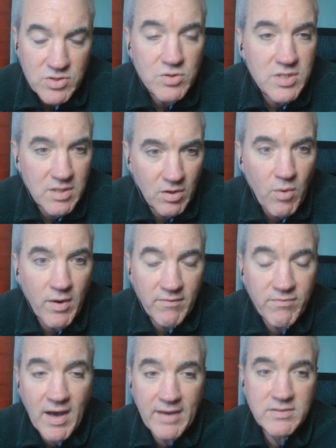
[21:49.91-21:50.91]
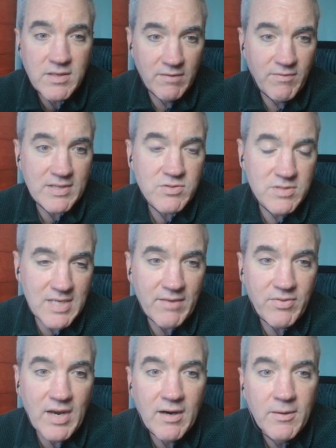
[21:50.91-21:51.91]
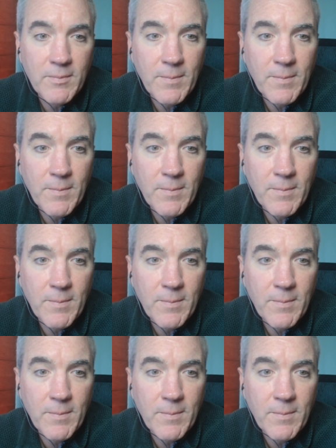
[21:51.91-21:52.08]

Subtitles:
You're still going to find investors out there.